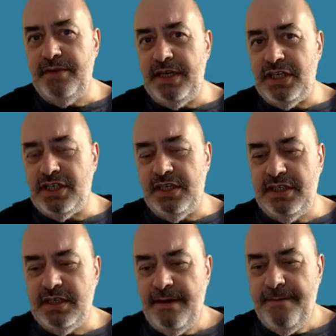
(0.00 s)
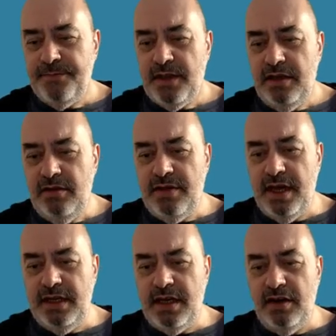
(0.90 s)
niches, you
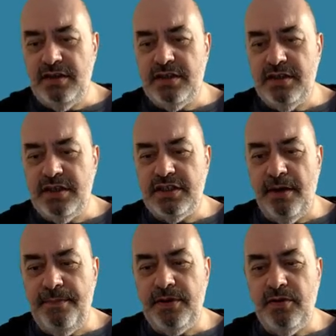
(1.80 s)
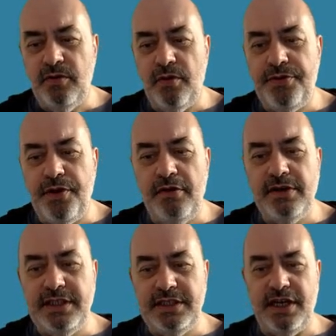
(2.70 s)
then go to the topical
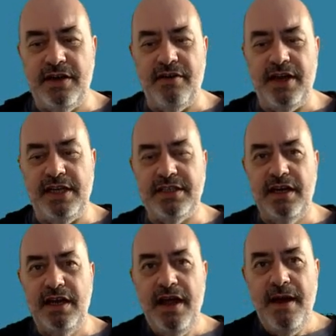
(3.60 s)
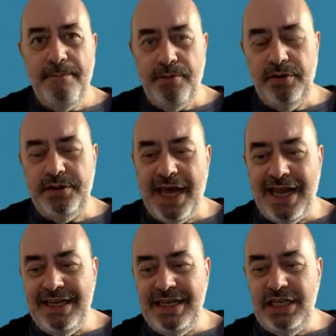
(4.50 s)
authority generator, put
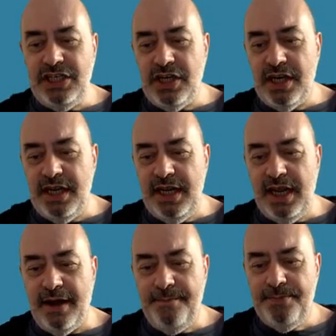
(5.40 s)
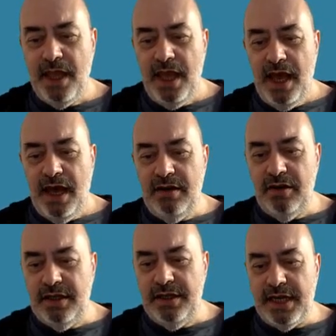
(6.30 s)
that niche in here, and
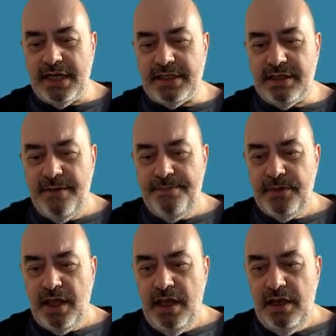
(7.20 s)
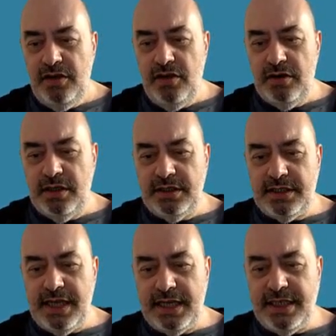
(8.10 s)
look at this. You can
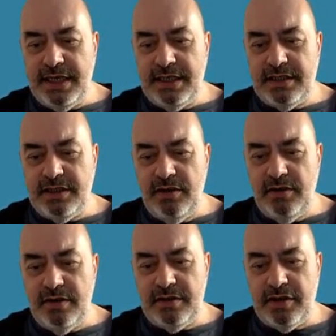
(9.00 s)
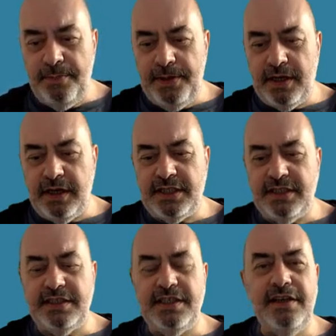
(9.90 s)
set it to the topic
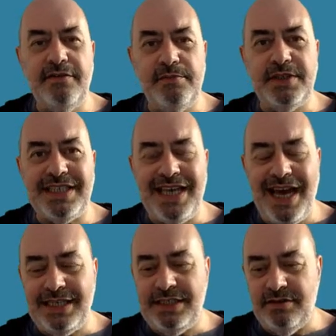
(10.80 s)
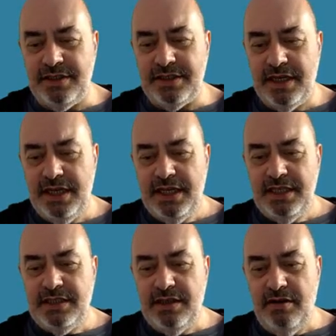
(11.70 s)
clusters, think of them as categories.
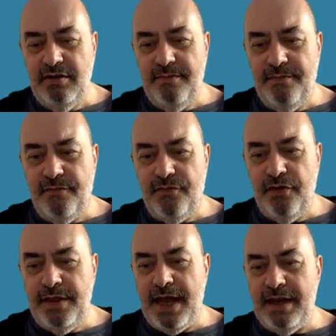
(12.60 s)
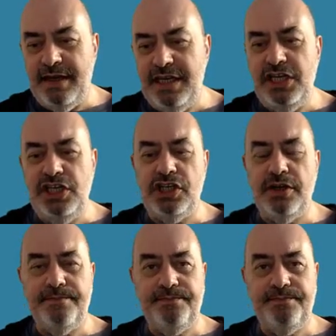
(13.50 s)
So for that niche